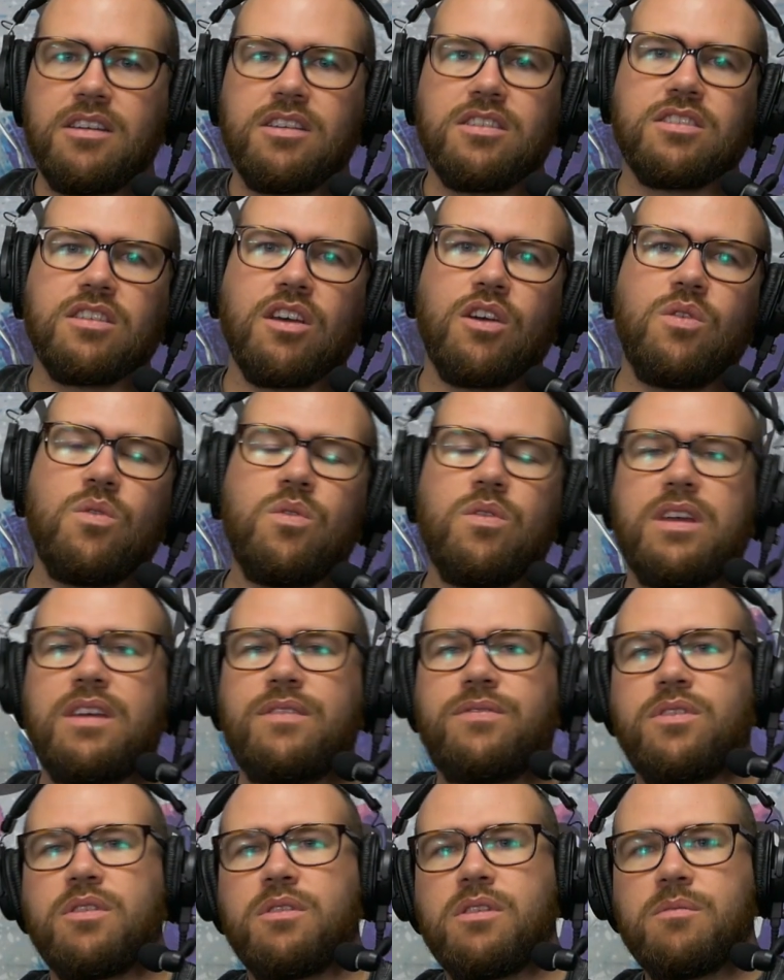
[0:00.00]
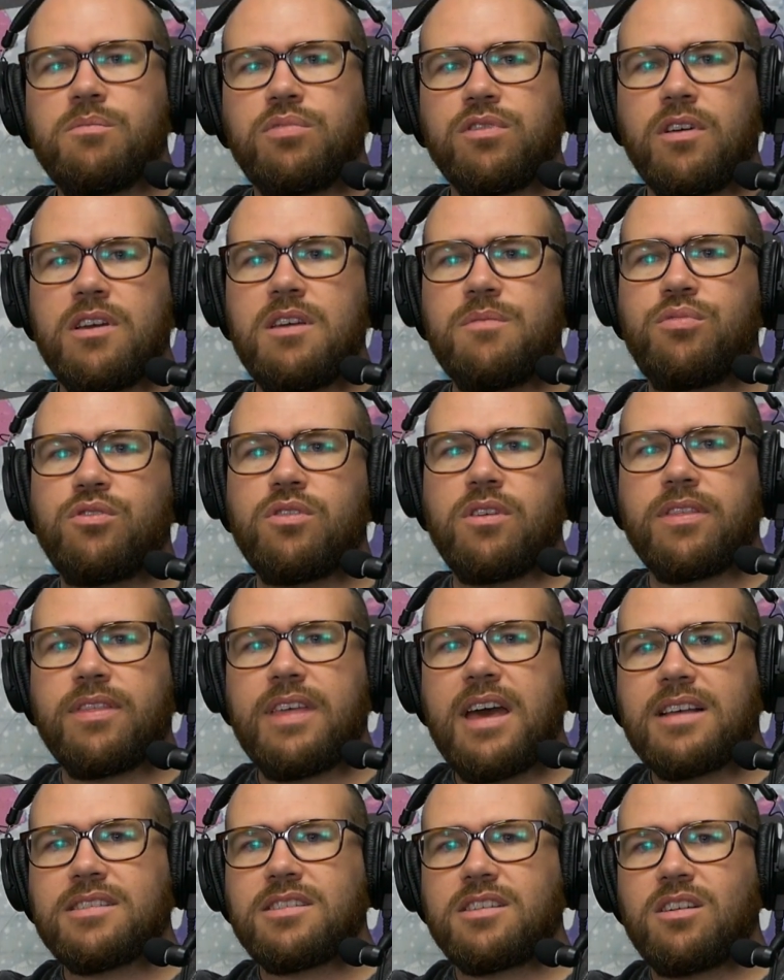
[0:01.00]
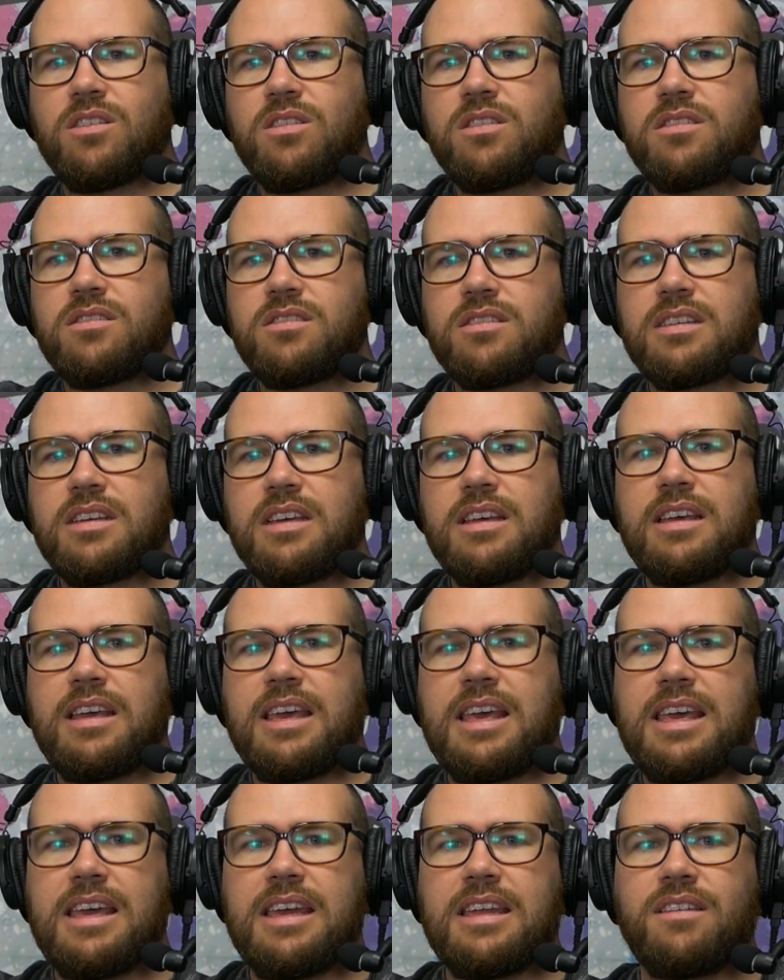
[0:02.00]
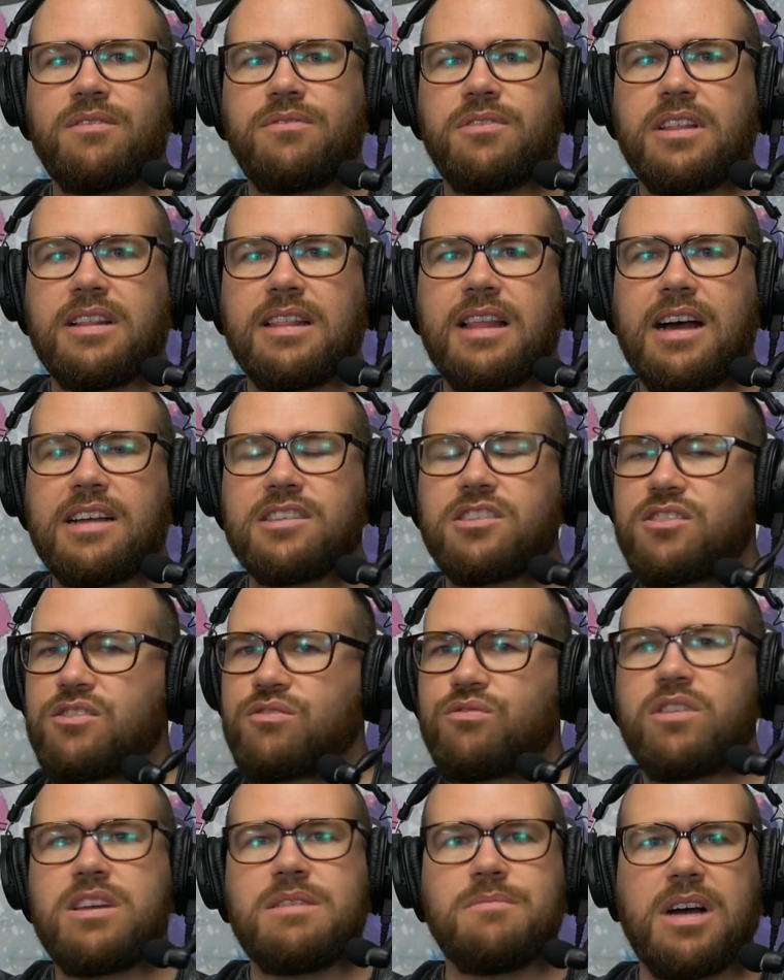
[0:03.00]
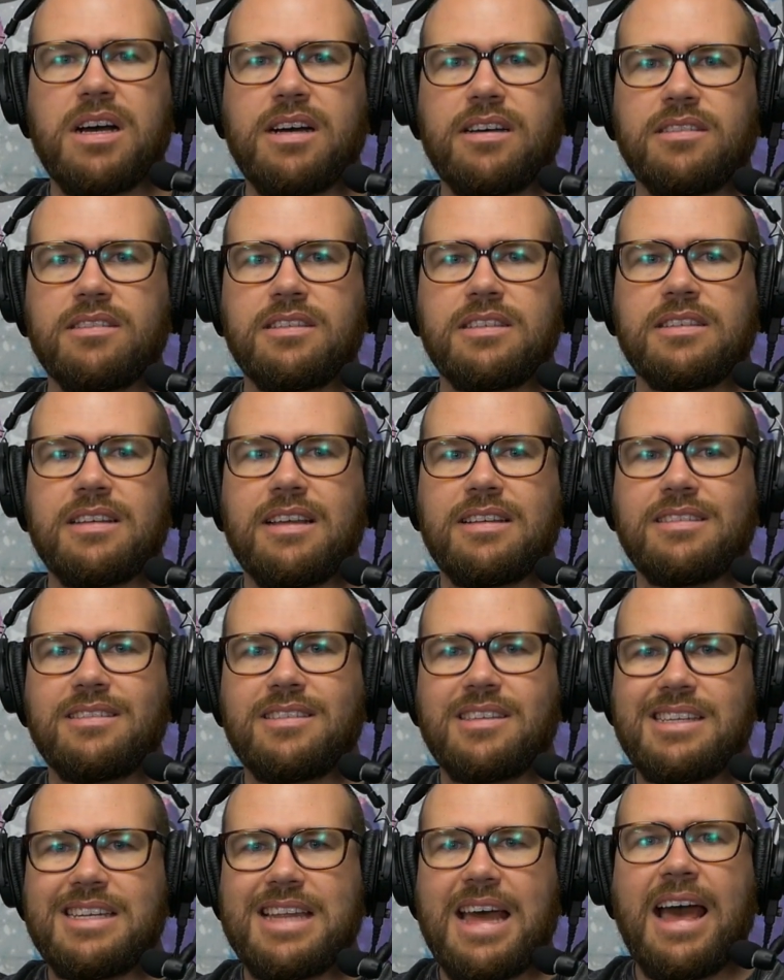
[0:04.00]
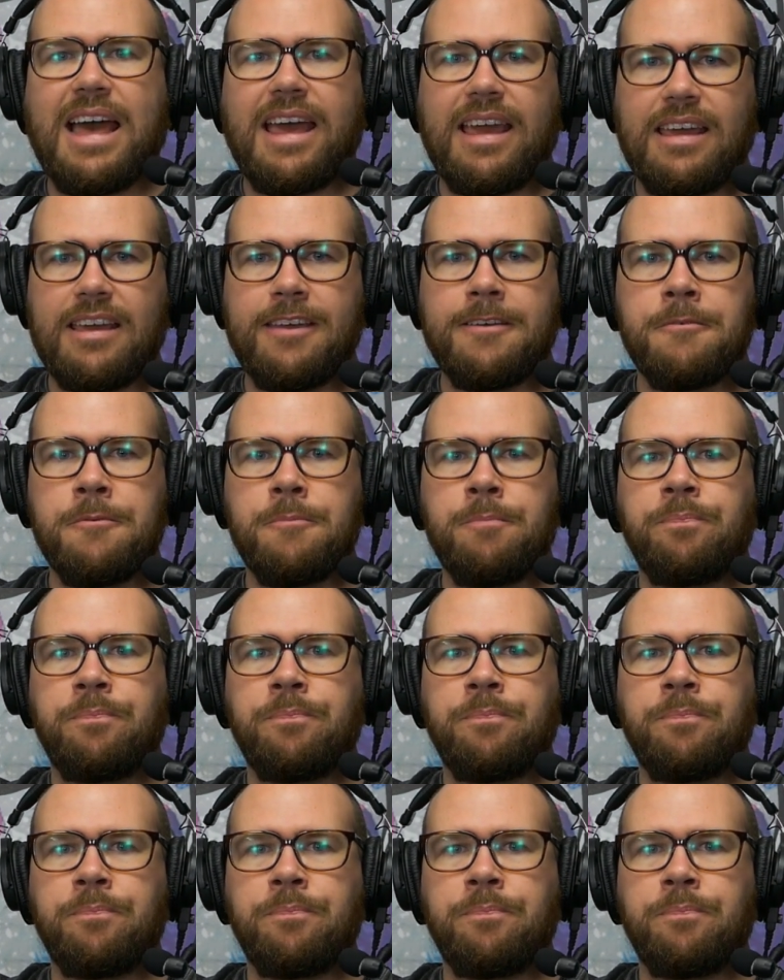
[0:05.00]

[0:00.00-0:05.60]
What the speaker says: So if your employer put $1,000 in for the last 3 months today,